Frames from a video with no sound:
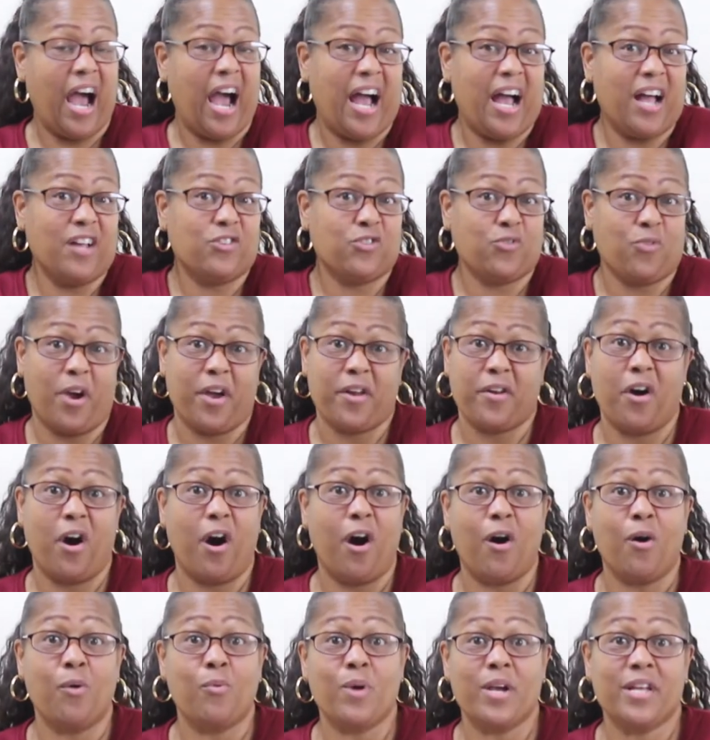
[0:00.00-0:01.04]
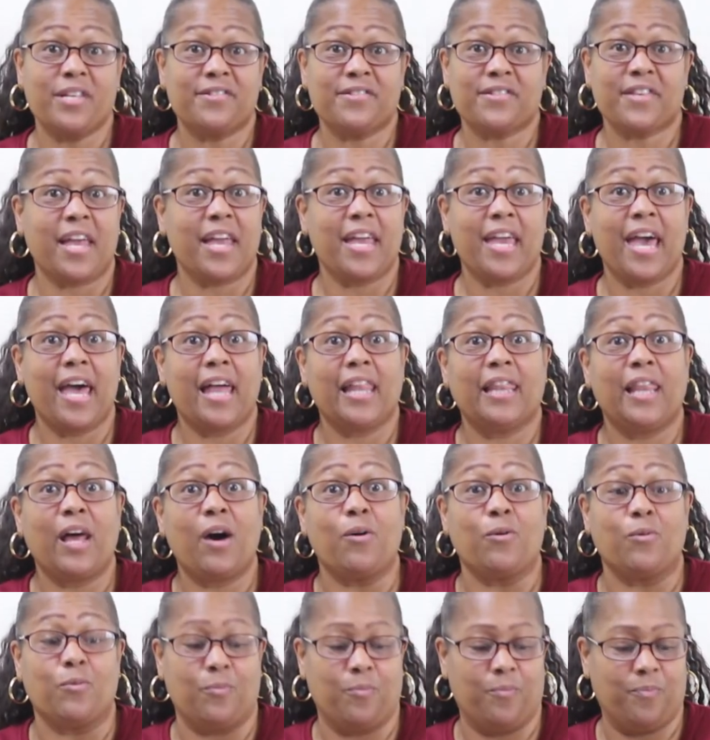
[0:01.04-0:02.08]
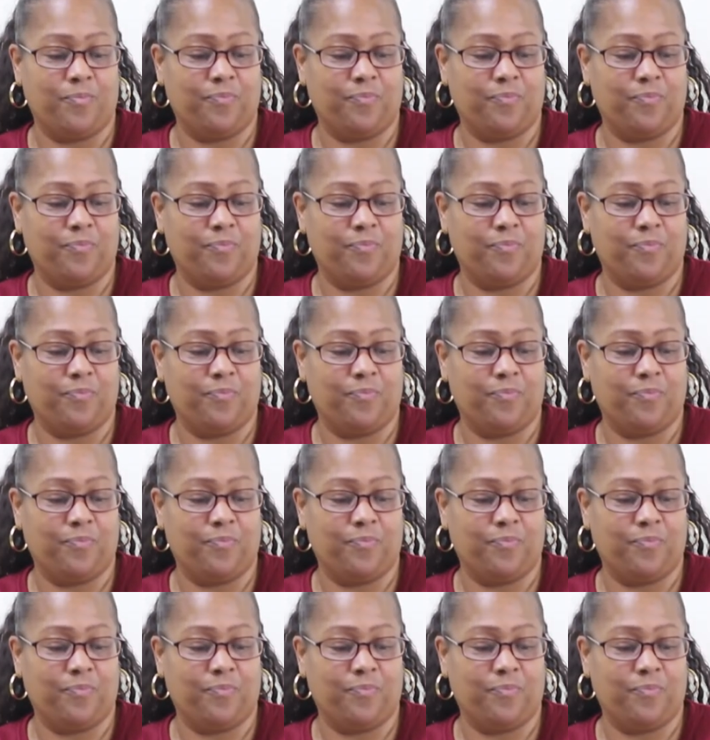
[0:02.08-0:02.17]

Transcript: I try to always say hello.